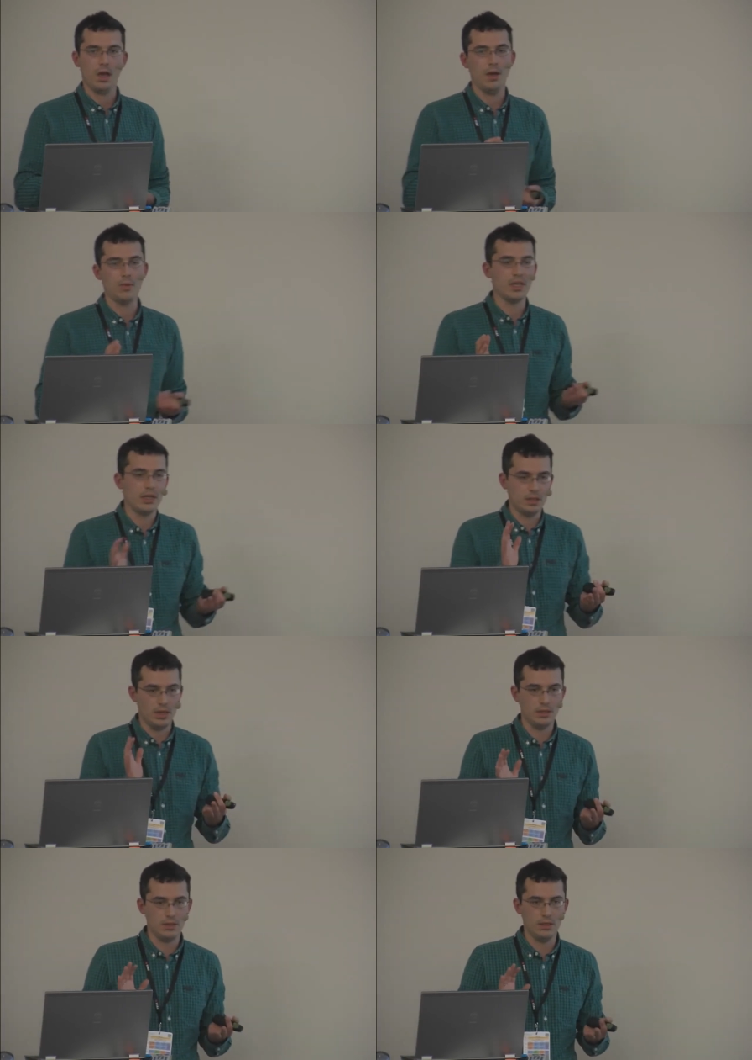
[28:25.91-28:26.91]
I mean, it's,
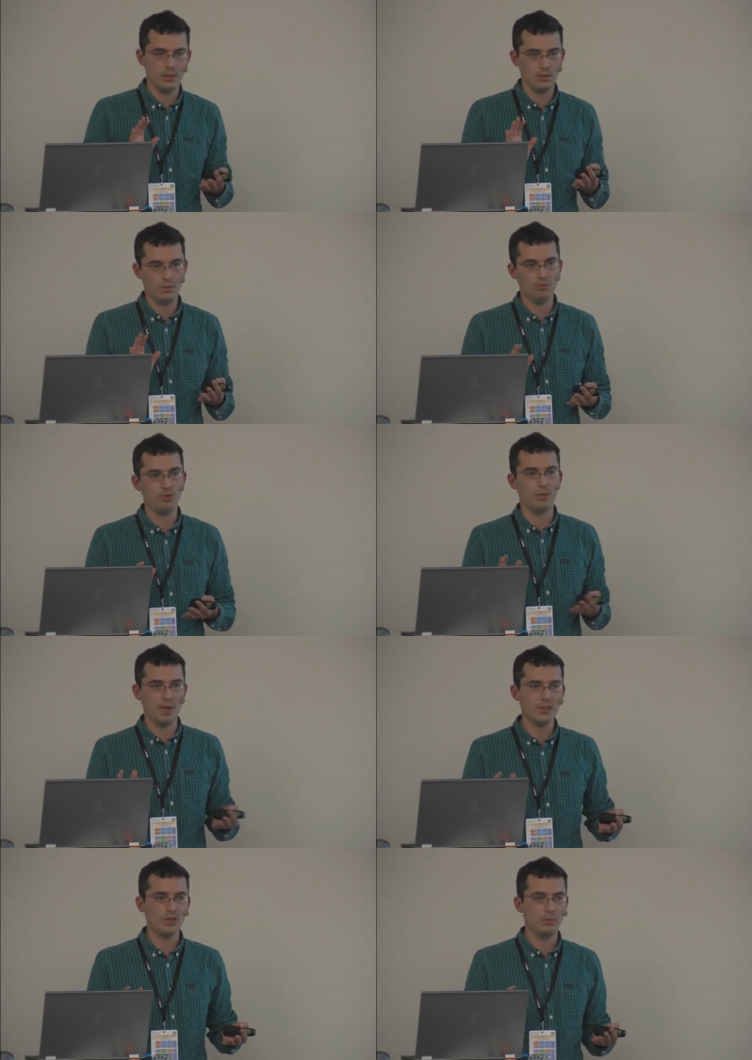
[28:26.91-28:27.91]
it's, it's rudimentary,